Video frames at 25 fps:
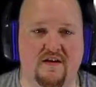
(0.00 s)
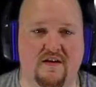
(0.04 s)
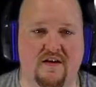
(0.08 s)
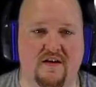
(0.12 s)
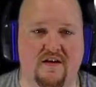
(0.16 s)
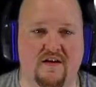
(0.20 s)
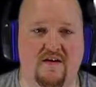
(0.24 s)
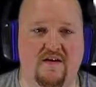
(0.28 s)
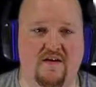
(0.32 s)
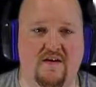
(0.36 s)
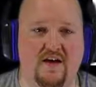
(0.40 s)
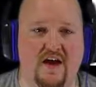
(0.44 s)

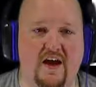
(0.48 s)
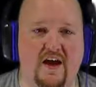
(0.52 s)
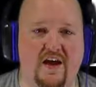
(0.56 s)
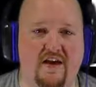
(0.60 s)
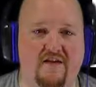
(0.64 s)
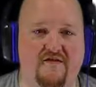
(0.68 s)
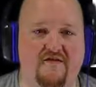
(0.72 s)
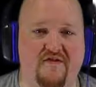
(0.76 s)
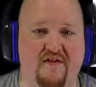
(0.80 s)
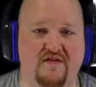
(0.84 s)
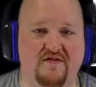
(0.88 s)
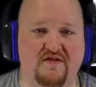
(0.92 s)
Okay, your
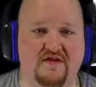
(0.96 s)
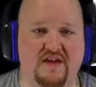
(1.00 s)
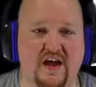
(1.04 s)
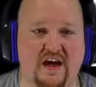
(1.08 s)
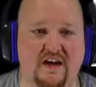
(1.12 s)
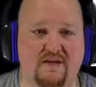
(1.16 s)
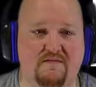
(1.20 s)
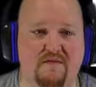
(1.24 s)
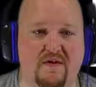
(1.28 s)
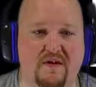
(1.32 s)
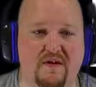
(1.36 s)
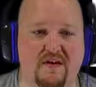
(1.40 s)
phone's
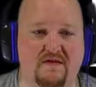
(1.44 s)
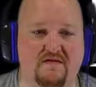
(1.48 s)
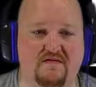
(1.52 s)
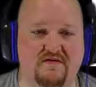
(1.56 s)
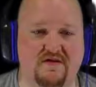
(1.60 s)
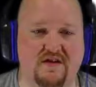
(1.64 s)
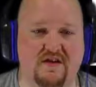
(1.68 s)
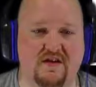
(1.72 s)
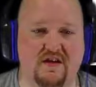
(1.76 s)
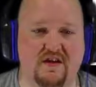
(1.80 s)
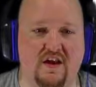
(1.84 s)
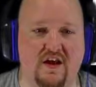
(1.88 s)
Act menu is
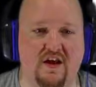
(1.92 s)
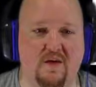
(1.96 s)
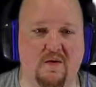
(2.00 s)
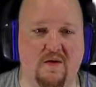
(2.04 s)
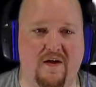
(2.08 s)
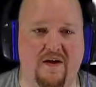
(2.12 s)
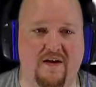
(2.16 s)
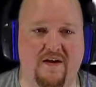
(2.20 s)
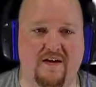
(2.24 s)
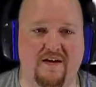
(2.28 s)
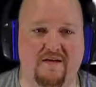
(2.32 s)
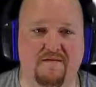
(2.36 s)

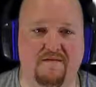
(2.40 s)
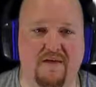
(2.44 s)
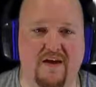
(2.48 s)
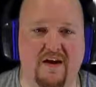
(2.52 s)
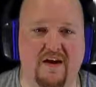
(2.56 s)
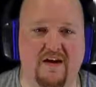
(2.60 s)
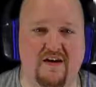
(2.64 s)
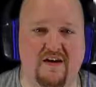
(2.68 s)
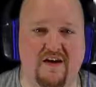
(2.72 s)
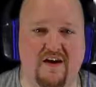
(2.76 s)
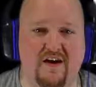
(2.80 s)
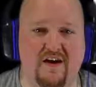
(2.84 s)
glowing.
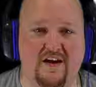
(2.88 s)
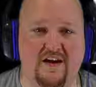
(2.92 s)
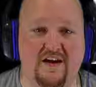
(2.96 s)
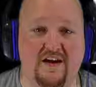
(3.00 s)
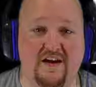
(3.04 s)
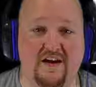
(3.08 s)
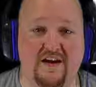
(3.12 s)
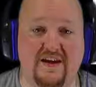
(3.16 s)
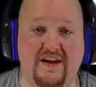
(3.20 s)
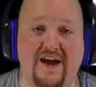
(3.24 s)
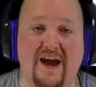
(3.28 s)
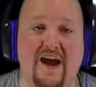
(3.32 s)
Mettaton,
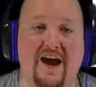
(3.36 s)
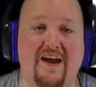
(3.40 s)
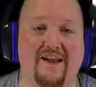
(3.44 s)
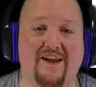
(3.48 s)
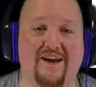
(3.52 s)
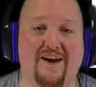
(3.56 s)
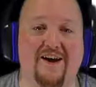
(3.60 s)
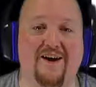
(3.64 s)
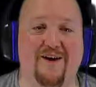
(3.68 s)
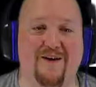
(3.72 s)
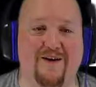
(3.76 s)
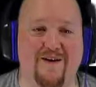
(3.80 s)

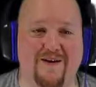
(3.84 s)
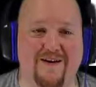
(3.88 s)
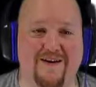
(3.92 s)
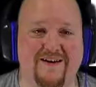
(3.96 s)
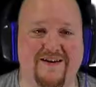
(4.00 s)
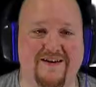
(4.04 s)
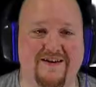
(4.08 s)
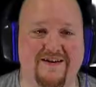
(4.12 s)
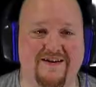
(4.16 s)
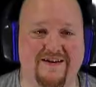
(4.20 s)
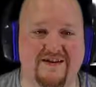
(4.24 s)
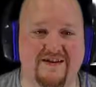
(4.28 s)
yellow.
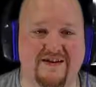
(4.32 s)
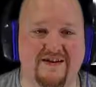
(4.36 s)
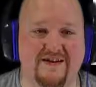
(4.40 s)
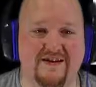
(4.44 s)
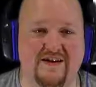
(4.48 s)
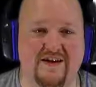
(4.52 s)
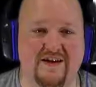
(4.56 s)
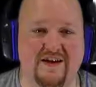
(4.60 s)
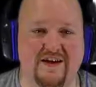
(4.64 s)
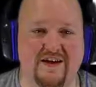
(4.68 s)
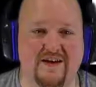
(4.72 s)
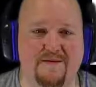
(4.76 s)

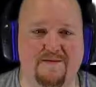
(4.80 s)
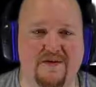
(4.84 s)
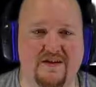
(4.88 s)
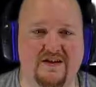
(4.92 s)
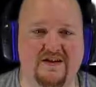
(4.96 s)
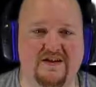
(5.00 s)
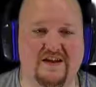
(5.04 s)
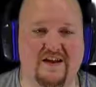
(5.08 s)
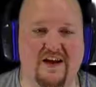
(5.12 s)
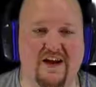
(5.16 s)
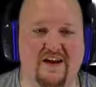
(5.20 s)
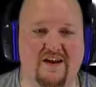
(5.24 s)
You press
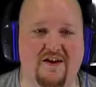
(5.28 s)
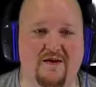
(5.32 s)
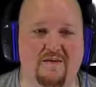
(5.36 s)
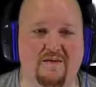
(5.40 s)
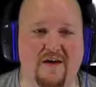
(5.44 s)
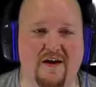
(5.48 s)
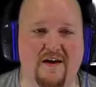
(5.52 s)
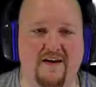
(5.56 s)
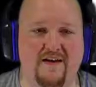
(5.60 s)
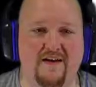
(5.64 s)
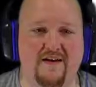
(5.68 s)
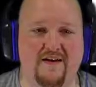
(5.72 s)
the yellow
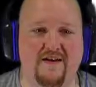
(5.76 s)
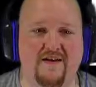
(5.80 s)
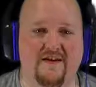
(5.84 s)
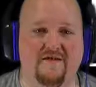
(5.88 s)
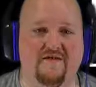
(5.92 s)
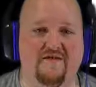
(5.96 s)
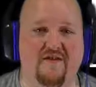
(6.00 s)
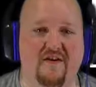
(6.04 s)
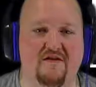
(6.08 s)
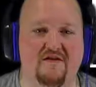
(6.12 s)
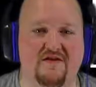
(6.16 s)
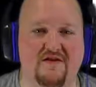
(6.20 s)
button. The
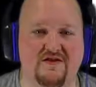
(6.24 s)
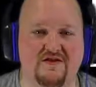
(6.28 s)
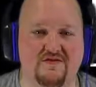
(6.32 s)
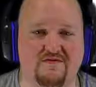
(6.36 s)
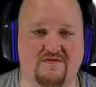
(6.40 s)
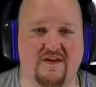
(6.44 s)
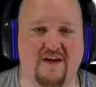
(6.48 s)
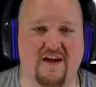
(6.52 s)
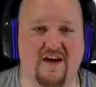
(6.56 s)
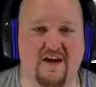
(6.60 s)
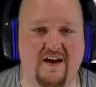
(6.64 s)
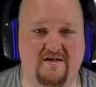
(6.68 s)
phone is
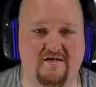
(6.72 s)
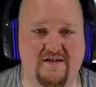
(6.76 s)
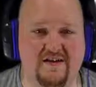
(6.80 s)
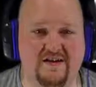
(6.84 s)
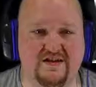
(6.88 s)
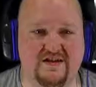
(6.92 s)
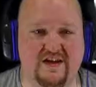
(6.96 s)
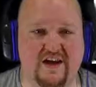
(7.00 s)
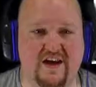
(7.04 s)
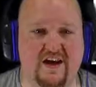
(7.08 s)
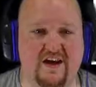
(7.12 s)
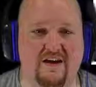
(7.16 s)
uh,
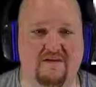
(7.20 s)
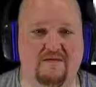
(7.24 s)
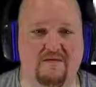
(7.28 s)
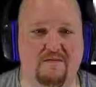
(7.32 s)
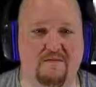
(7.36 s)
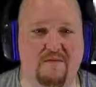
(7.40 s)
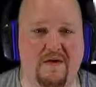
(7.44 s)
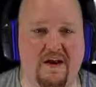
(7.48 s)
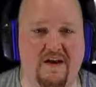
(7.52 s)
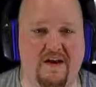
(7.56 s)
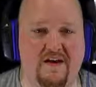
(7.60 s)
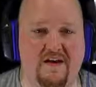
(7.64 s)
resonating with
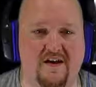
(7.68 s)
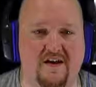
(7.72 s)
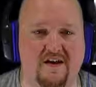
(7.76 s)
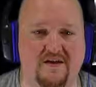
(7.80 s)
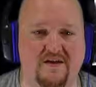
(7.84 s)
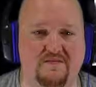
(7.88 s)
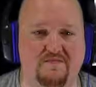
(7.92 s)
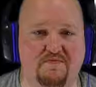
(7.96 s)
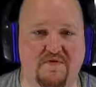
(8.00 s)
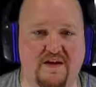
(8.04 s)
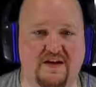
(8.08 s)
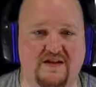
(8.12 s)

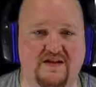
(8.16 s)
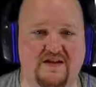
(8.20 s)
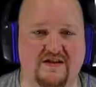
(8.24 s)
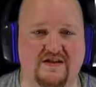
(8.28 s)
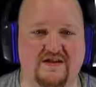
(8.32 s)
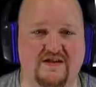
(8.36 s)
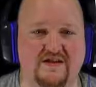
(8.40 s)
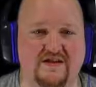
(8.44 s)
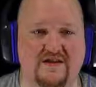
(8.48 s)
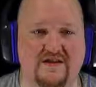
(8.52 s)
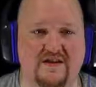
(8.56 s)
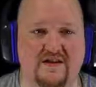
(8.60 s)
Mettaton's
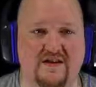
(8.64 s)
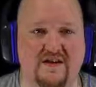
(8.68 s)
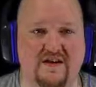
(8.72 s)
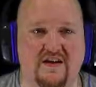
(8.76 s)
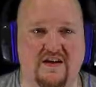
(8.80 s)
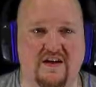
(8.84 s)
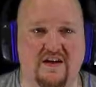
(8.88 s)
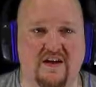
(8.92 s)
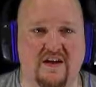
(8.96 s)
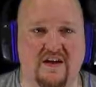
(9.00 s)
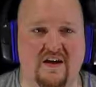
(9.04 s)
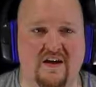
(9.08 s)
presence.
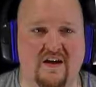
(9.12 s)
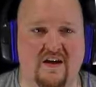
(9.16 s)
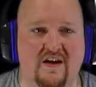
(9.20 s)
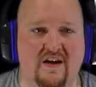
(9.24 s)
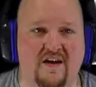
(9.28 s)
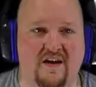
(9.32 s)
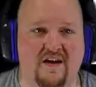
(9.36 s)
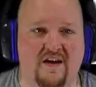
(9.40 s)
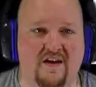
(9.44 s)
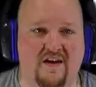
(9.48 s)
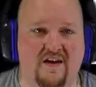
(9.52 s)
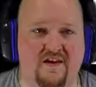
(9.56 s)

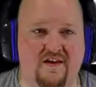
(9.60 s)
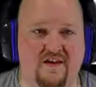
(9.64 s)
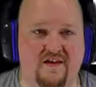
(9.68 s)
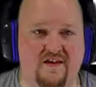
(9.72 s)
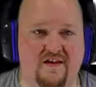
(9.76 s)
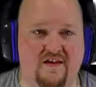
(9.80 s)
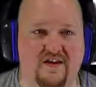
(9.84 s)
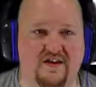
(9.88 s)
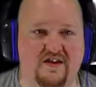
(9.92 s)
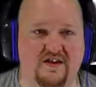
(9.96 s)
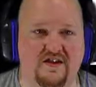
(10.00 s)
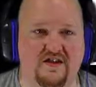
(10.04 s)

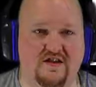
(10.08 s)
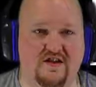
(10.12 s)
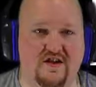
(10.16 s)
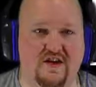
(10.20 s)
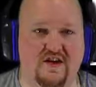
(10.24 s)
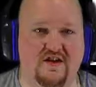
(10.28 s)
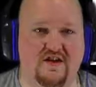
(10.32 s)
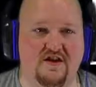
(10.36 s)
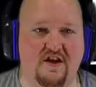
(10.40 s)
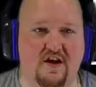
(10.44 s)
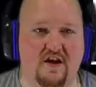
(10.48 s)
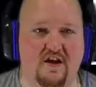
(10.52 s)
This is
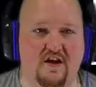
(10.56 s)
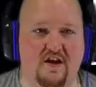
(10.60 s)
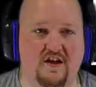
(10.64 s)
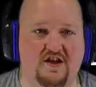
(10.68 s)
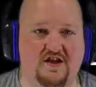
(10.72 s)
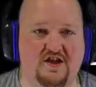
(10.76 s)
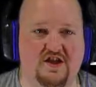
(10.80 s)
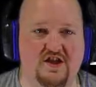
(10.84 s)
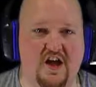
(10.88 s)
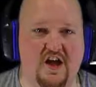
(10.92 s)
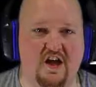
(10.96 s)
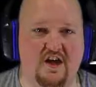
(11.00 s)
it, darling.
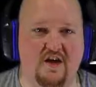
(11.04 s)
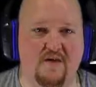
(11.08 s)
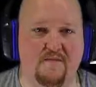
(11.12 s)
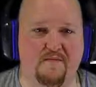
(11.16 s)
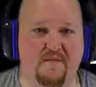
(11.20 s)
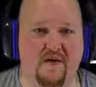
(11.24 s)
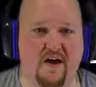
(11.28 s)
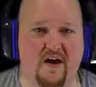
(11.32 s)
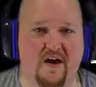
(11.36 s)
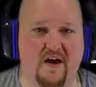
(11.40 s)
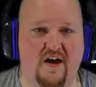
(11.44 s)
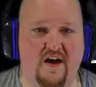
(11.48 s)
Say
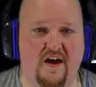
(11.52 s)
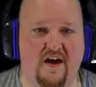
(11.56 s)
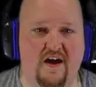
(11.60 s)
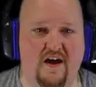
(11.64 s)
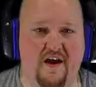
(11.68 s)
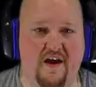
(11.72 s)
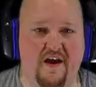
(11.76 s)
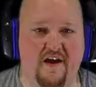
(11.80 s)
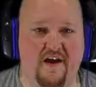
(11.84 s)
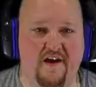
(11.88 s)
goodbye.